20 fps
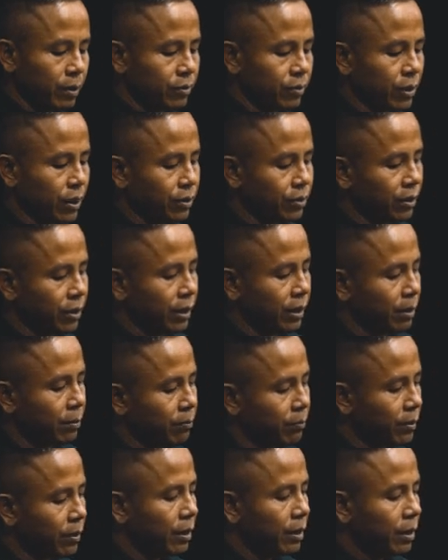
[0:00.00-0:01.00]
said to
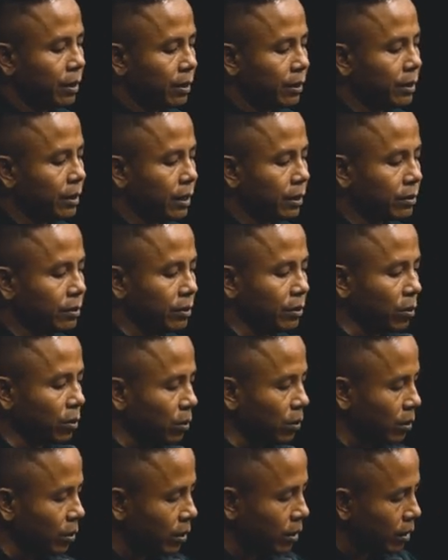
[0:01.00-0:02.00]
him, yes,
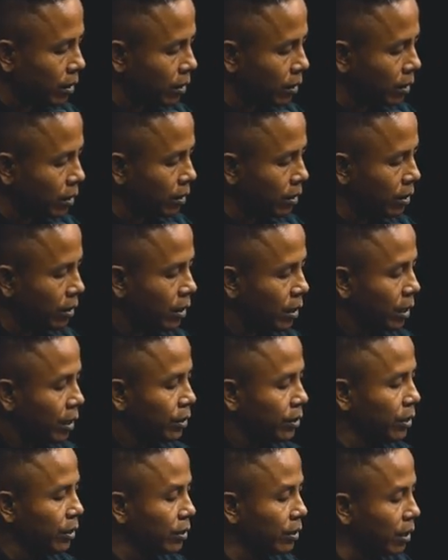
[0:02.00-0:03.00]
Lord.
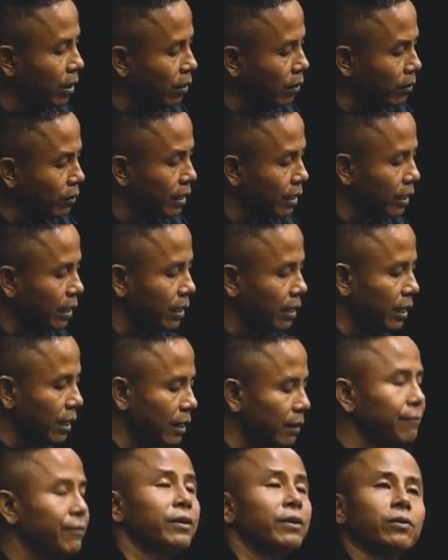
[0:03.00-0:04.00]
You know that I
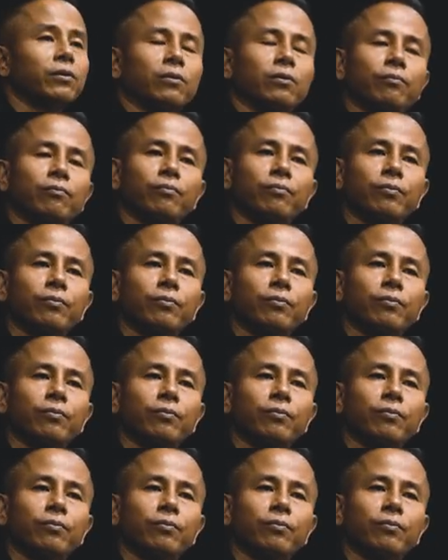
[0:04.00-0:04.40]
love you.